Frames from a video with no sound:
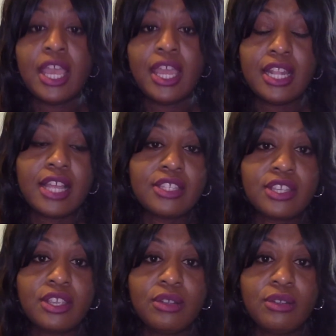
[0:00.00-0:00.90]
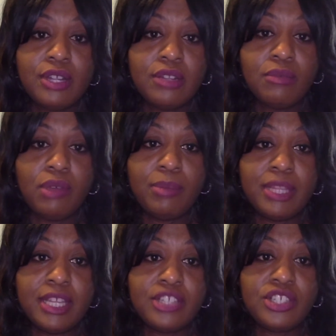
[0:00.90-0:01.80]
and not secure in the
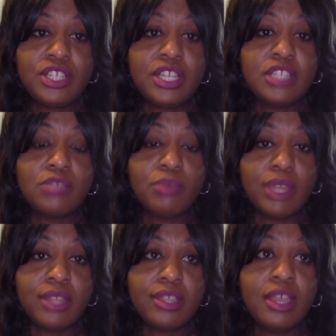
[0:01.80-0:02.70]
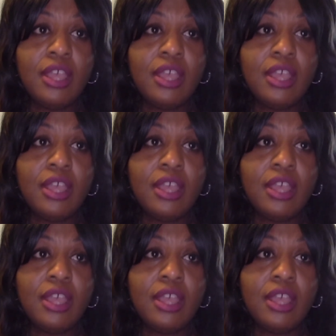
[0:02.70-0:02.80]
woman that she is with.